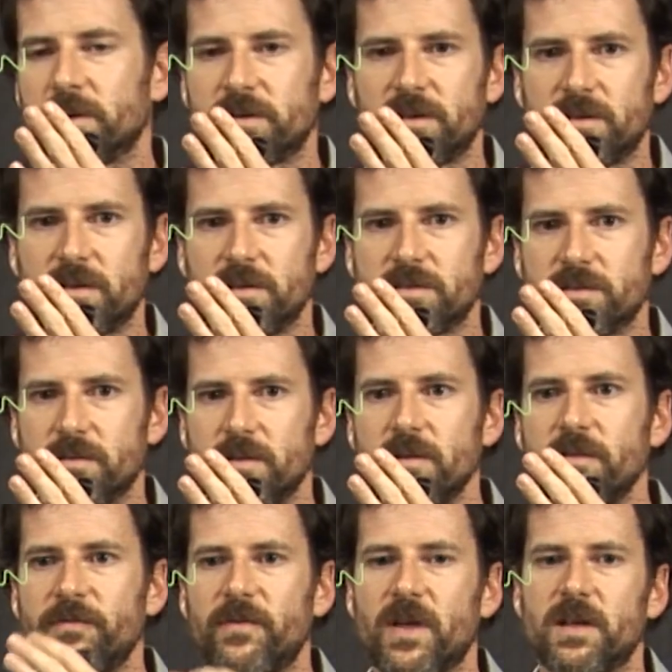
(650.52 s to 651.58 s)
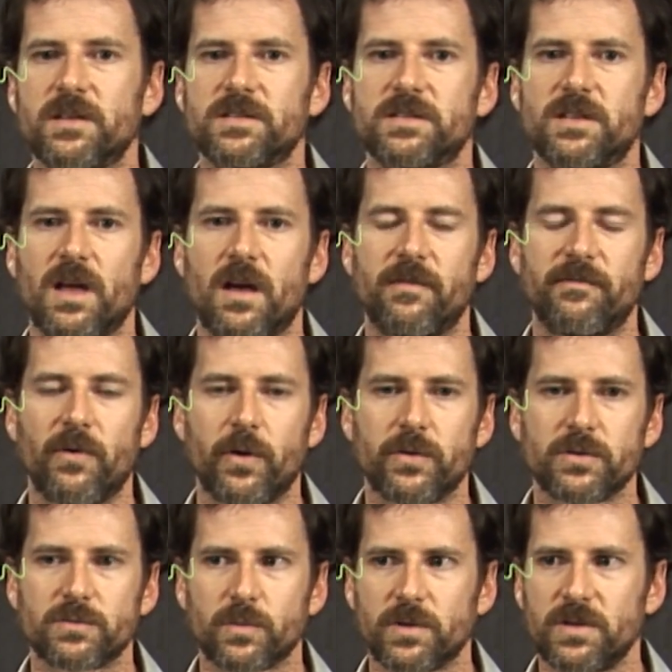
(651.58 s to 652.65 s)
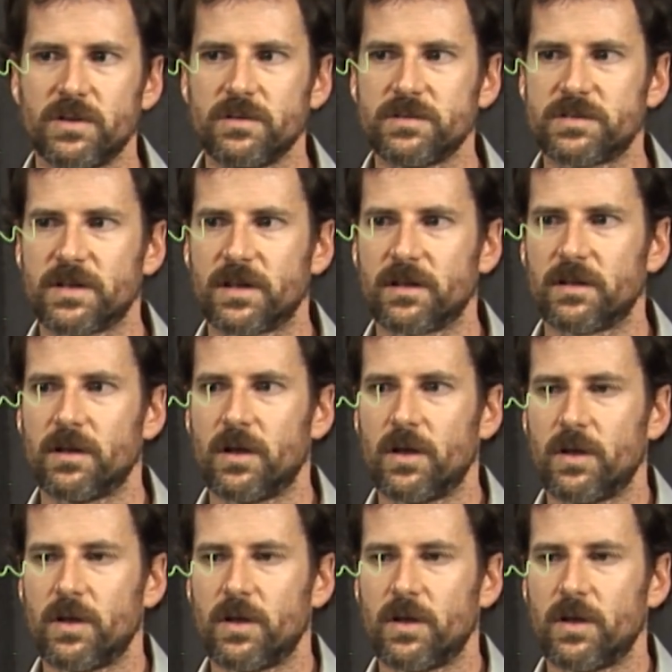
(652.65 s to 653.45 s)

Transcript: looked at the user interface that voters were using,